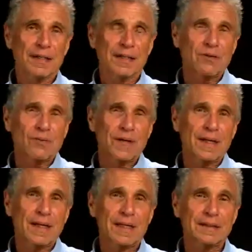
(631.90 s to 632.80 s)
The
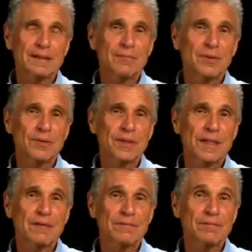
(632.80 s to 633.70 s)
queen has a
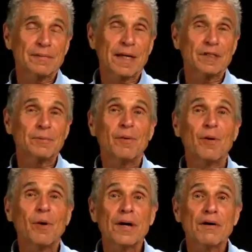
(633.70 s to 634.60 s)
beauty of, that is
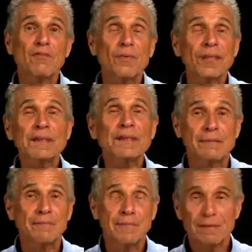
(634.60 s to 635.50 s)
born of
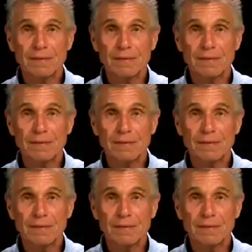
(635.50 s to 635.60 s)
wisdom